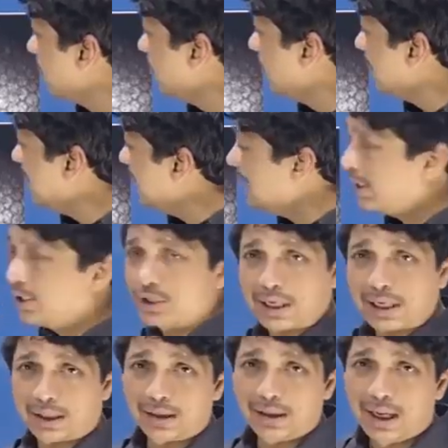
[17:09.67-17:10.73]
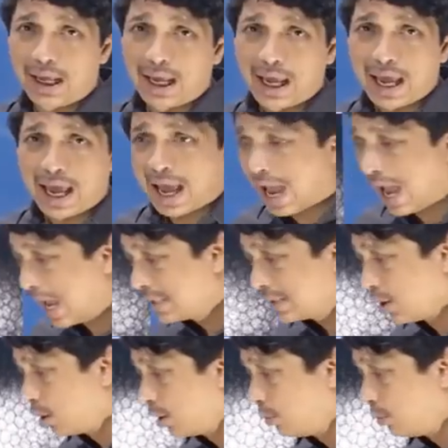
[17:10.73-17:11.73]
Remember, each cell has